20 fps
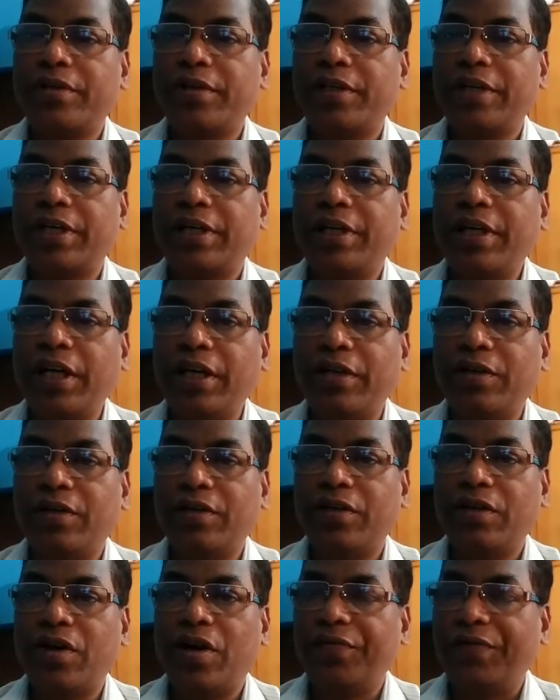the king
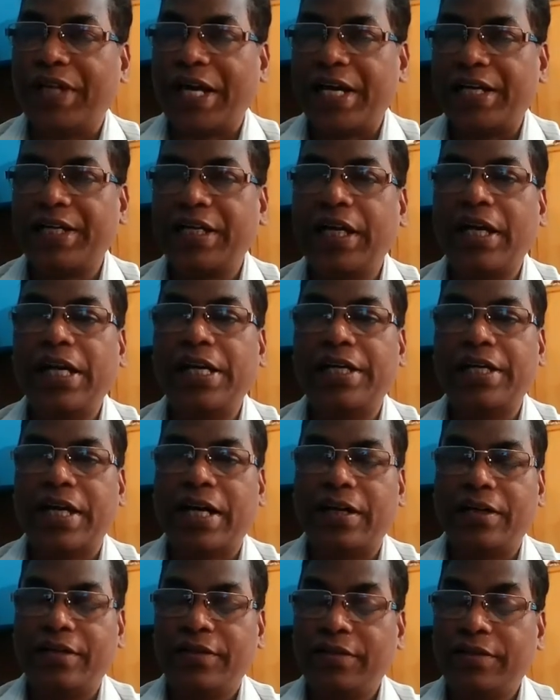of that
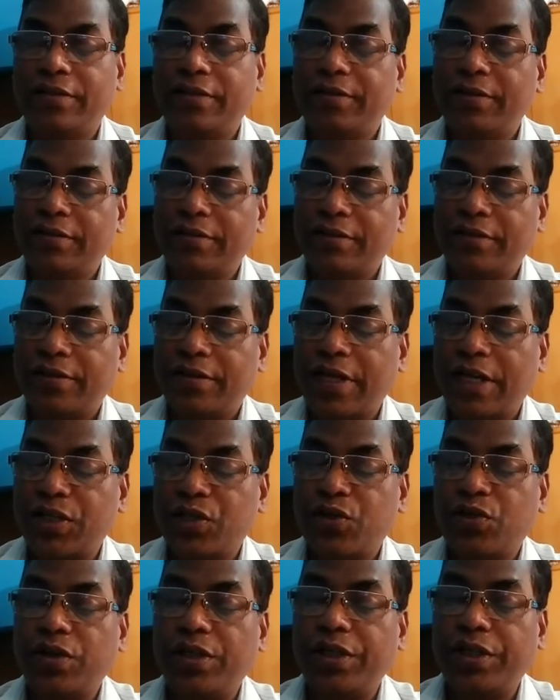area,
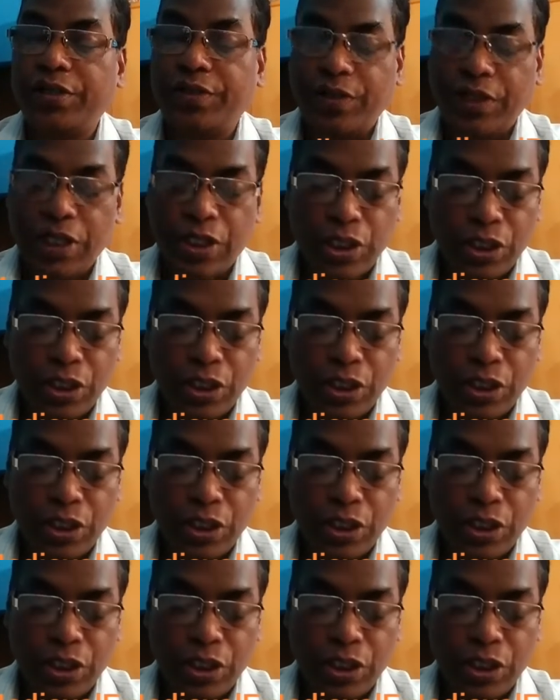naturally.